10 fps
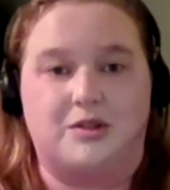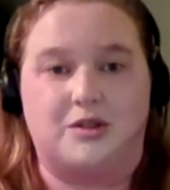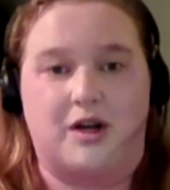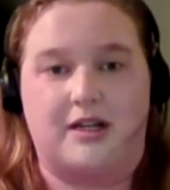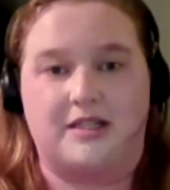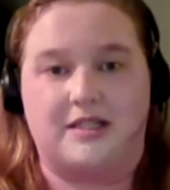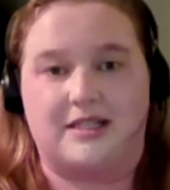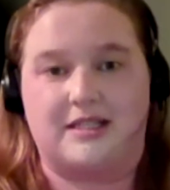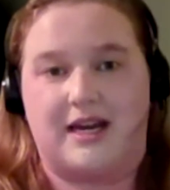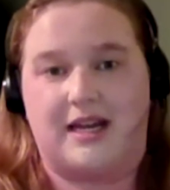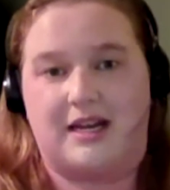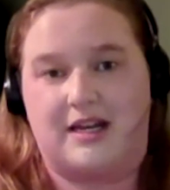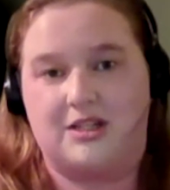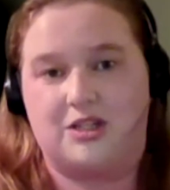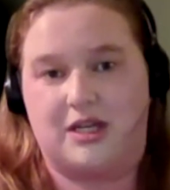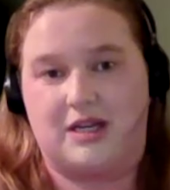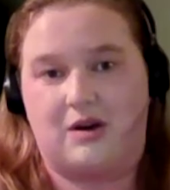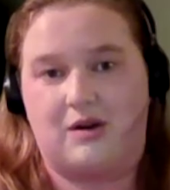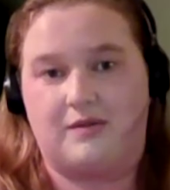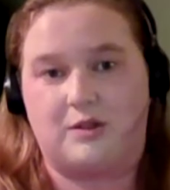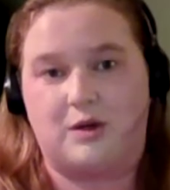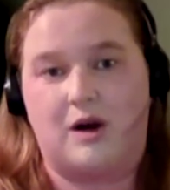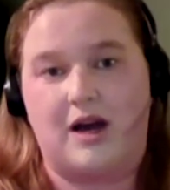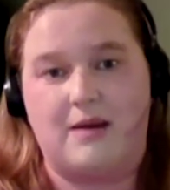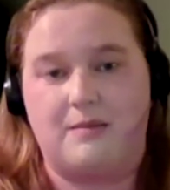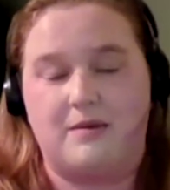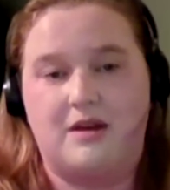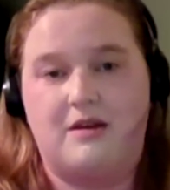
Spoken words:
try and sustain energy over time,